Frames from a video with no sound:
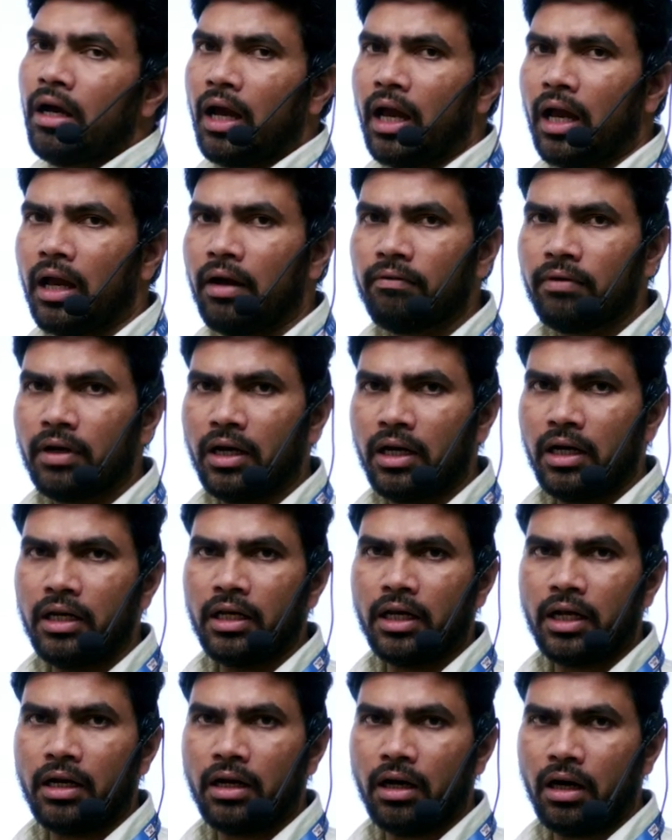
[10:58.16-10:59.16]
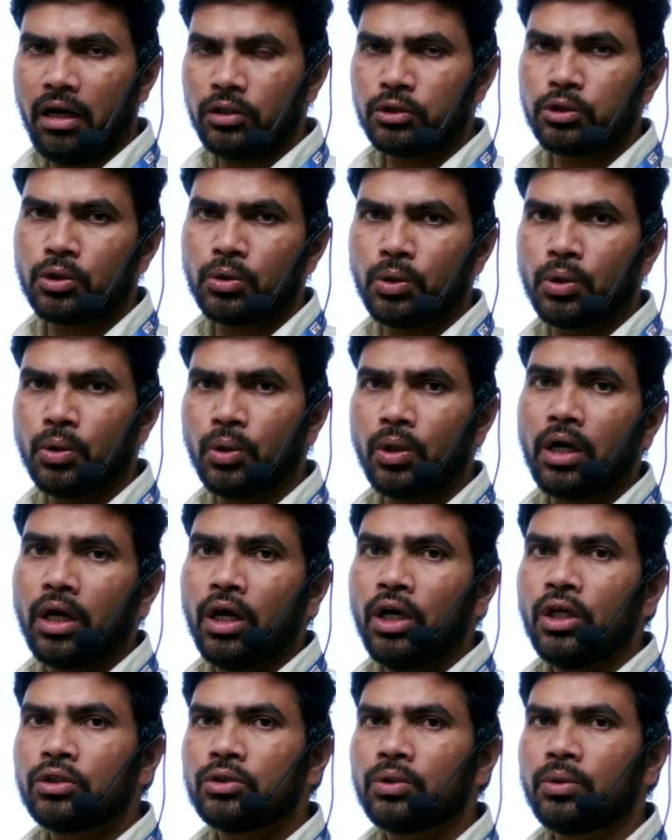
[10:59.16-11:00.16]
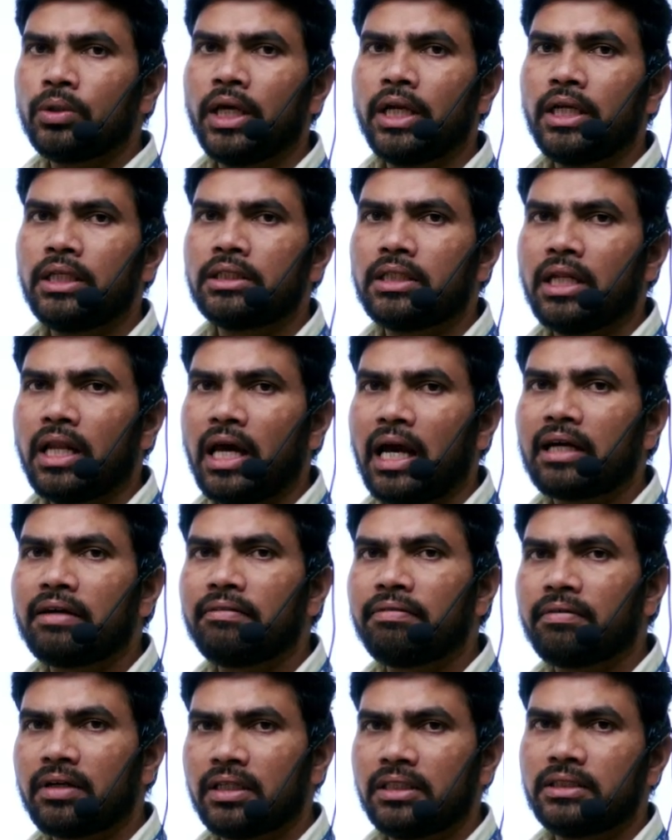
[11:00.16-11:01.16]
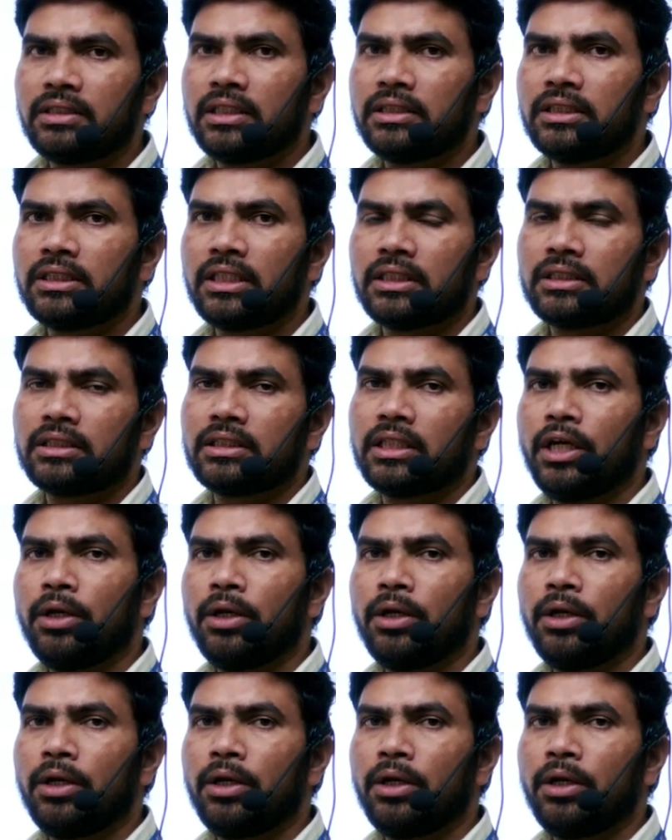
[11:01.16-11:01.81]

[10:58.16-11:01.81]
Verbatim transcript: I have earlier also told, so there is lack of consensus